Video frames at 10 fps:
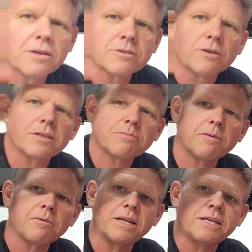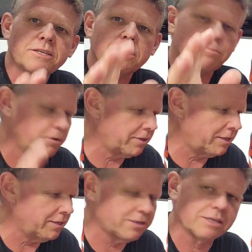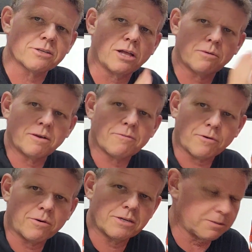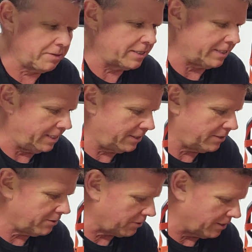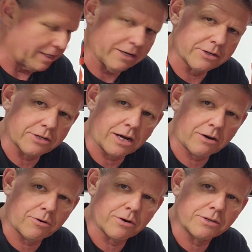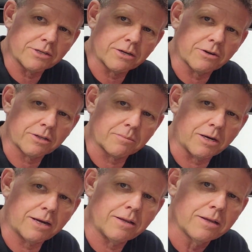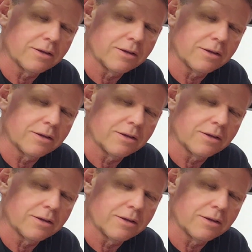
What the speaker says: So this is where we need you to put the seats all the way forward. Just makes it easier. So you get your shock cords, you can hook them on.